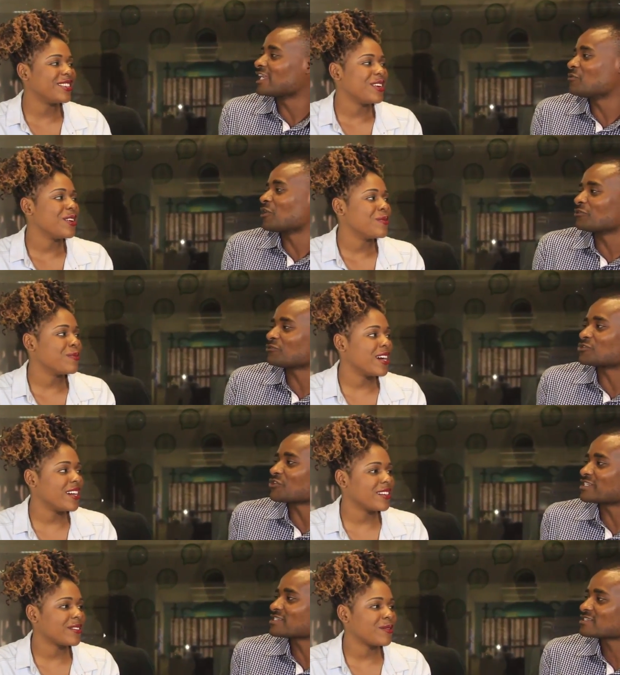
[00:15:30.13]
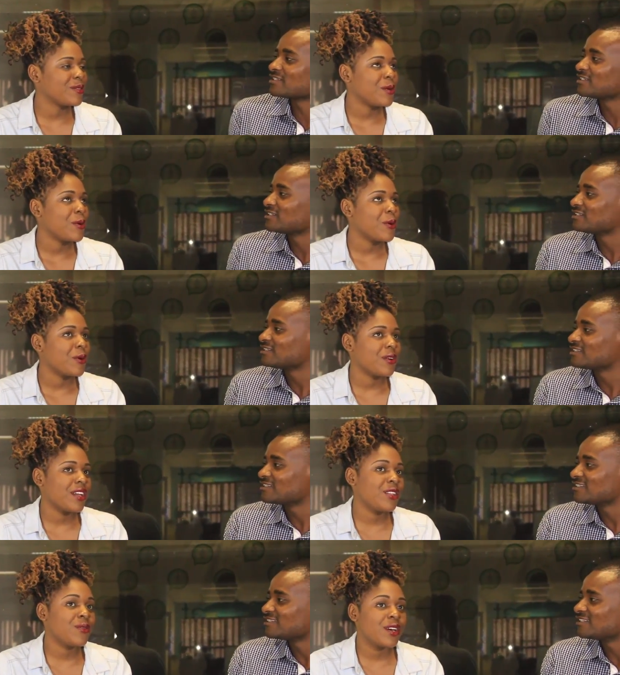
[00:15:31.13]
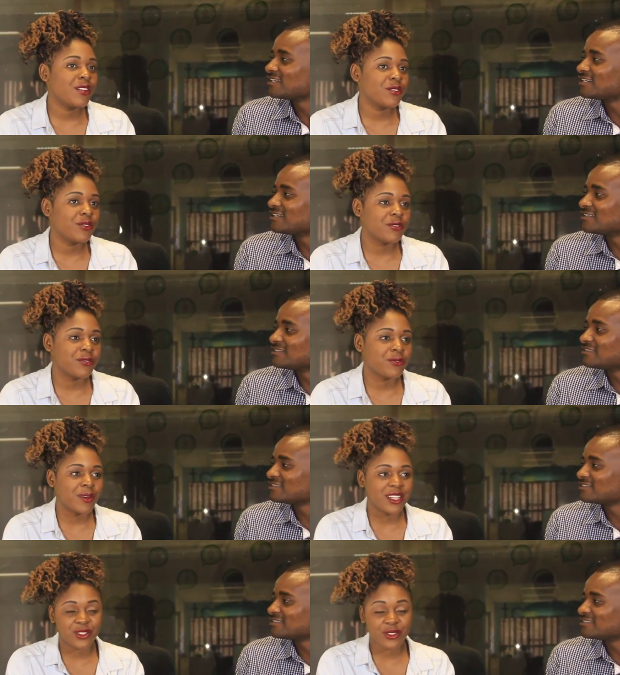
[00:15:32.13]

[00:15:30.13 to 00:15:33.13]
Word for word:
Speaker 1: any one of my, your choice? Any one of, of my